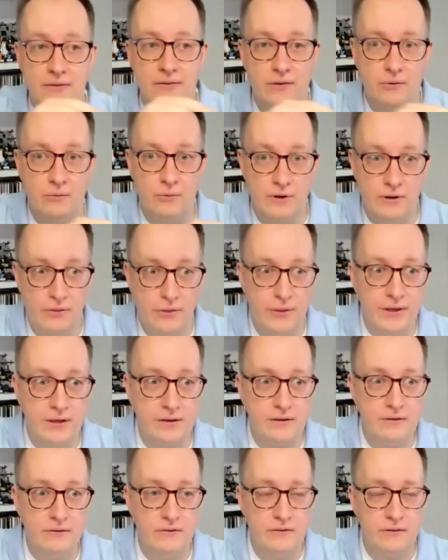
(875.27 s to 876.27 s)
The great thing
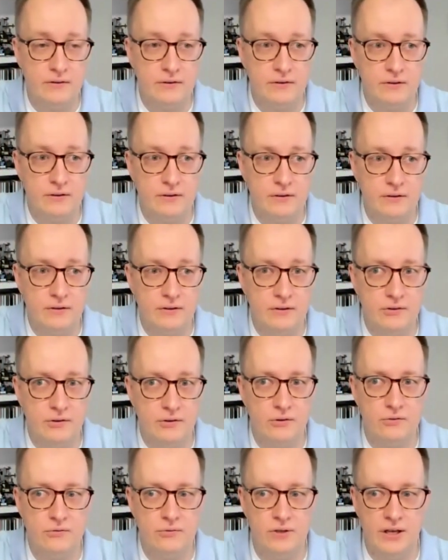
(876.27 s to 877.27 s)
is, you
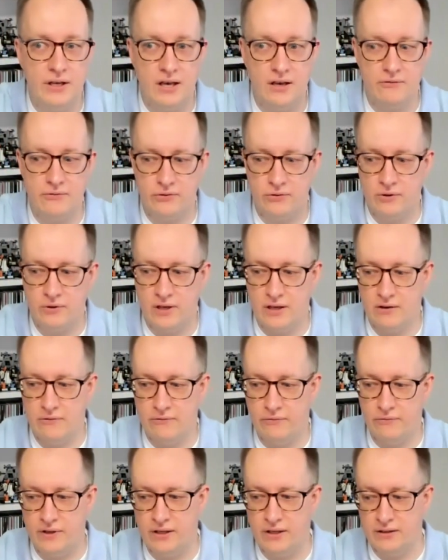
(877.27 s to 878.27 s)
don't really have to
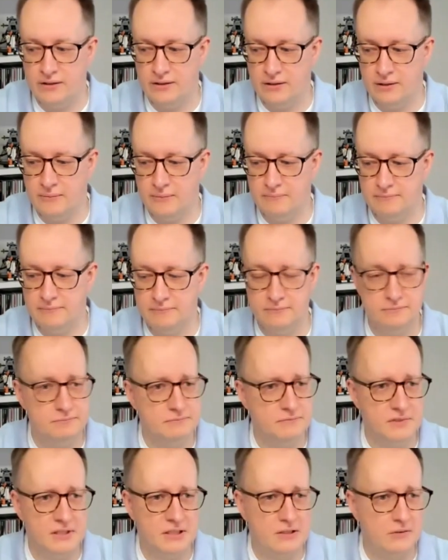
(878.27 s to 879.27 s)
have a
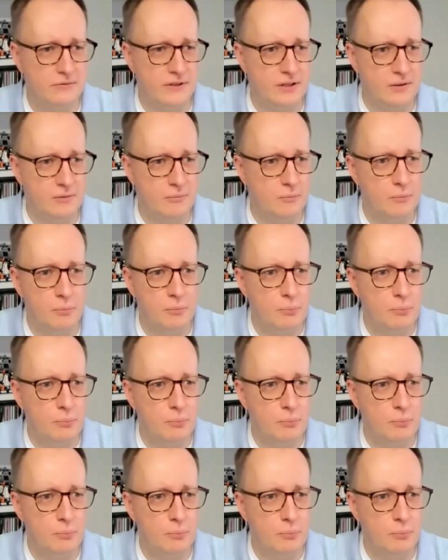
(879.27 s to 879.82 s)
kind of a